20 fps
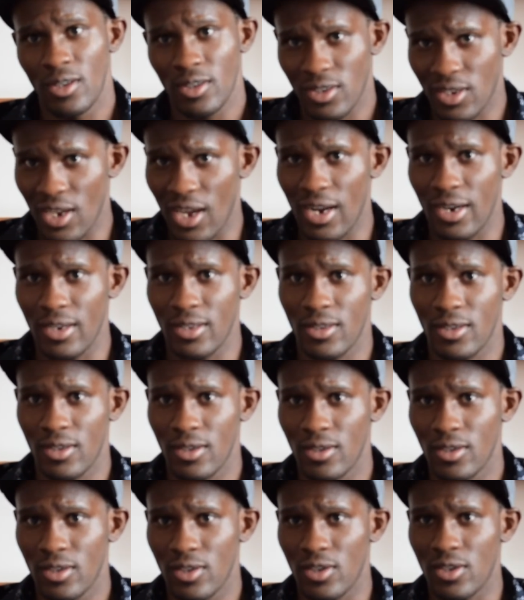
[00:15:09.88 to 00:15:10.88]
talent,
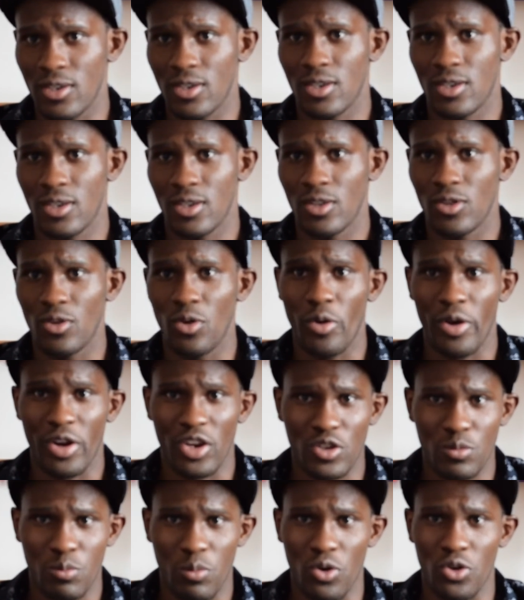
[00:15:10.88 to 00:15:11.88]
just no
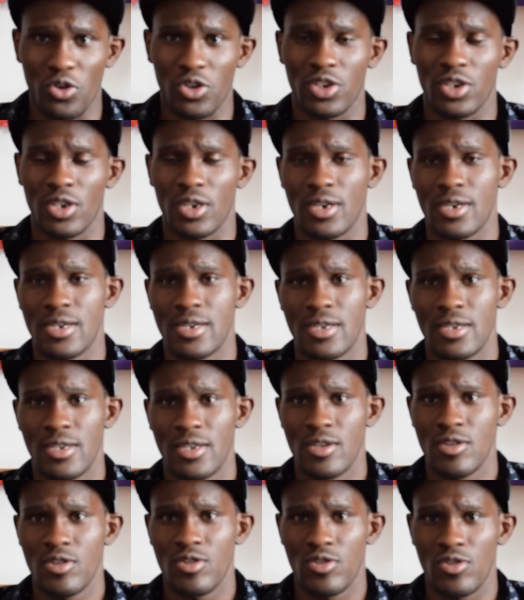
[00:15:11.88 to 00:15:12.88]
exposure,
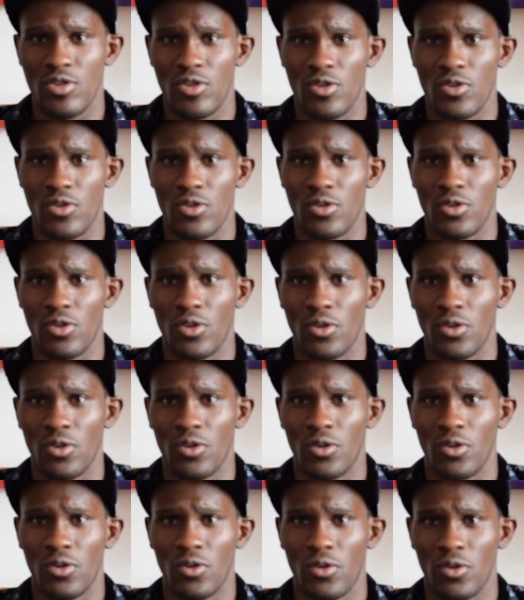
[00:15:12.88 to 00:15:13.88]

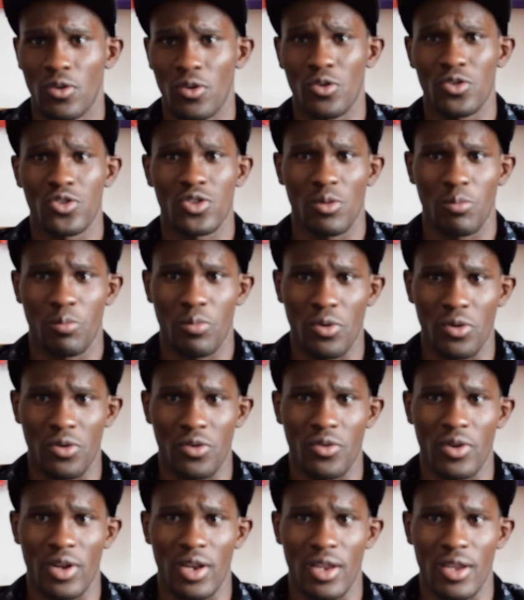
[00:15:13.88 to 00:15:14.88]
no support
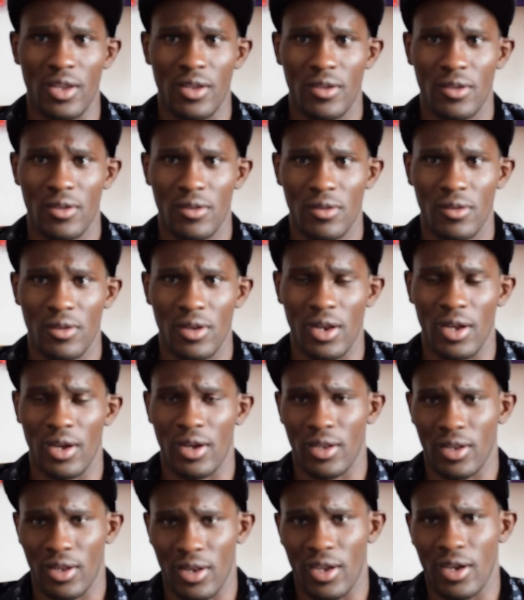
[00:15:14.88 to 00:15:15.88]
really.
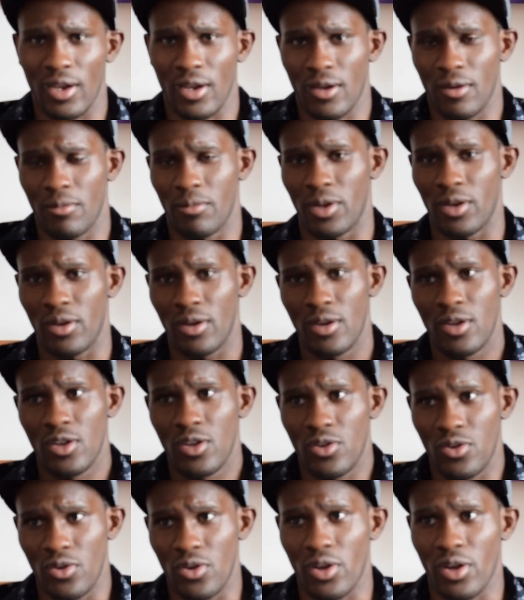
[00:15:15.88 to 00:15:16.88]
Like I mean,
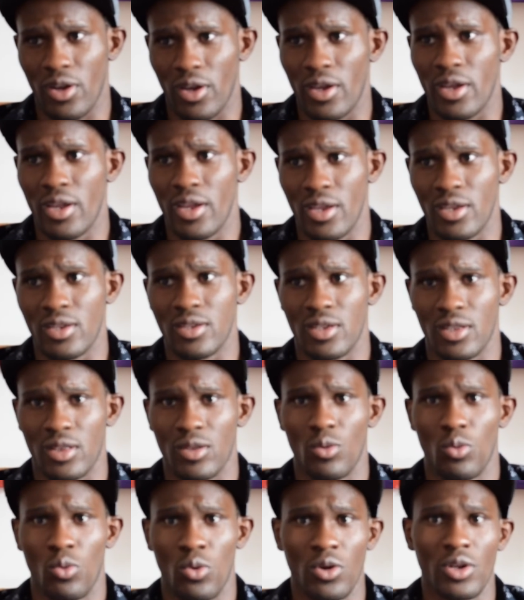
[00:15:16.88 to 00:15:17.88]
UK is at
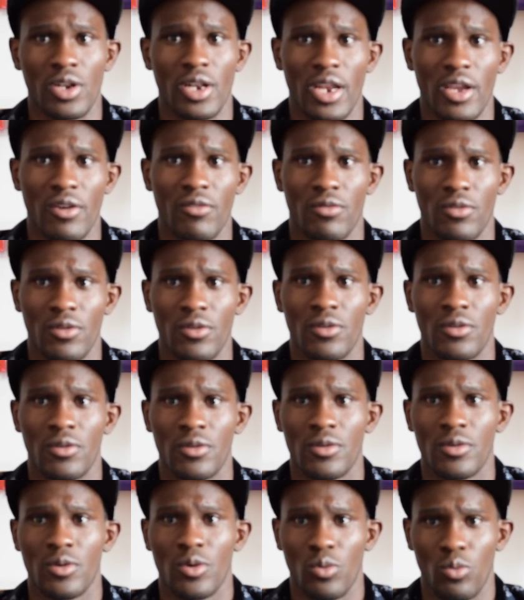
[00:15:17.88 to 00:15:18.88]
the world level
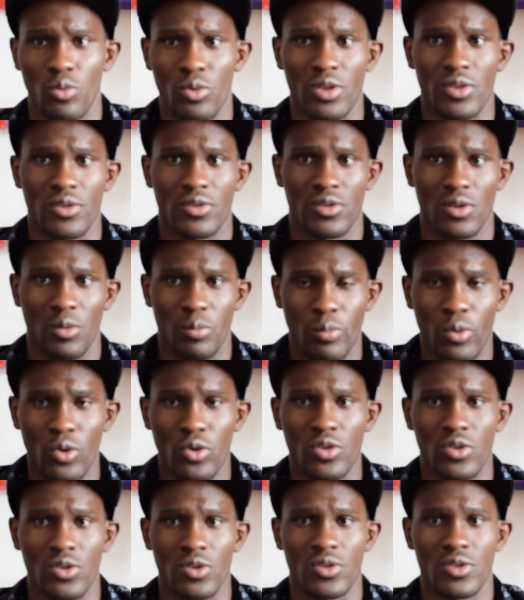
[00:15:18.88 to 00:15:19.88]
with
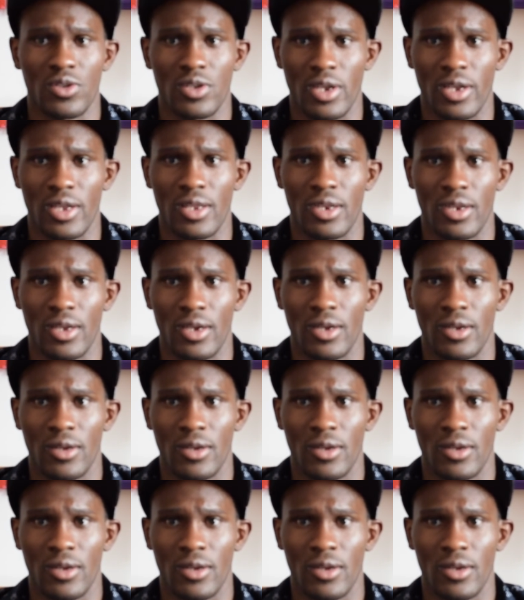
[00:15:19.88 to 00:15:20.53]
supporters and